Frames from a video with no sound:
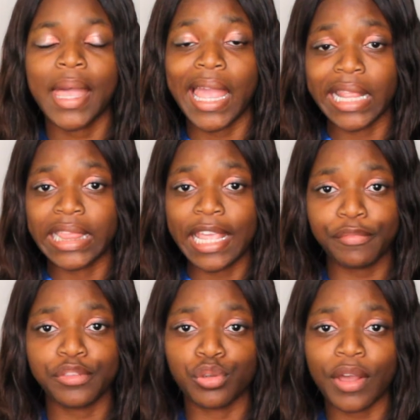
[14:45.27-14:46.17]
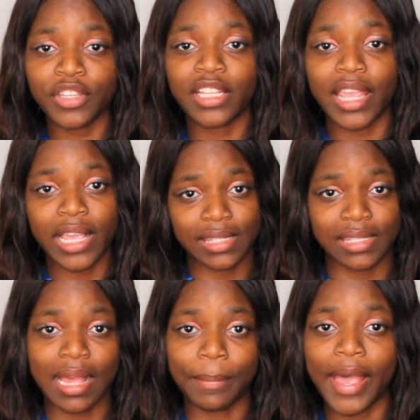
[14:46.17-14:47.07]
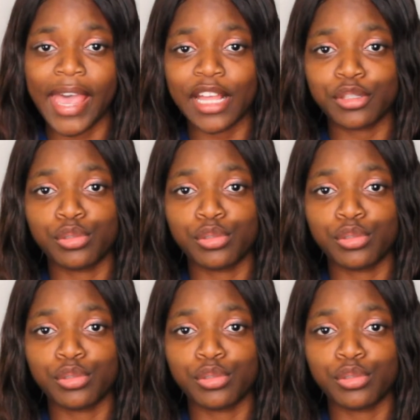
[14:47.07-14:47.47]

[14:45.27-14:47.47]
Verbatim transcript: i left so after the exam i had